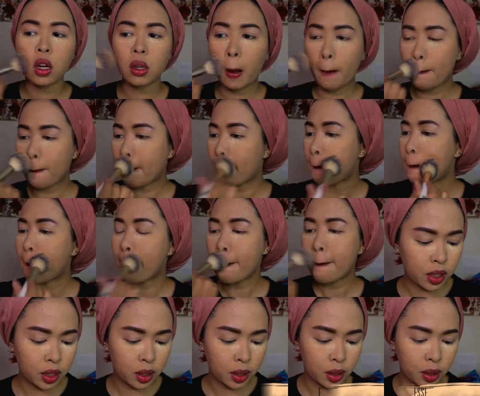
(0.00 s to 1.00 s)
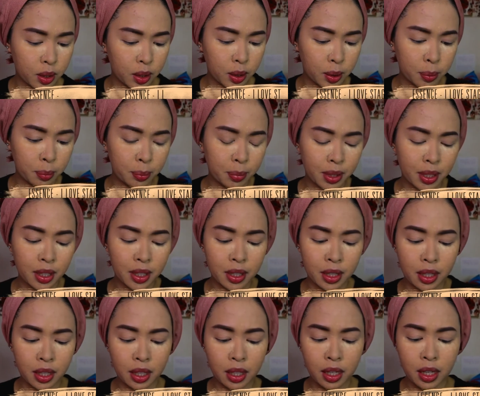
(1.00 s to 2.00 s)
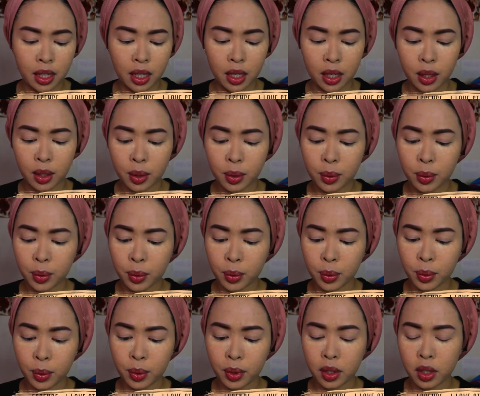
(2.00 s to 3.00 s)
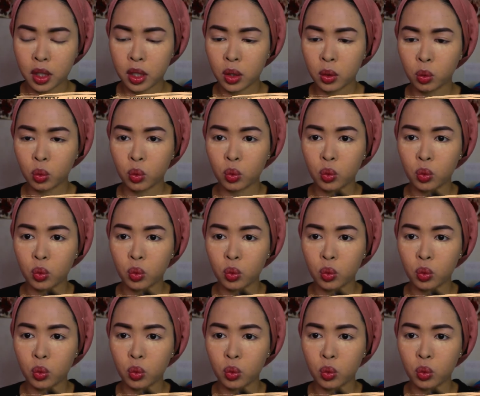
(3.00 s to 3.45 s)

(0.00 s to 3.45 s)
eye, I'm gonna use my Essence I Love Stage Eyelid Primer.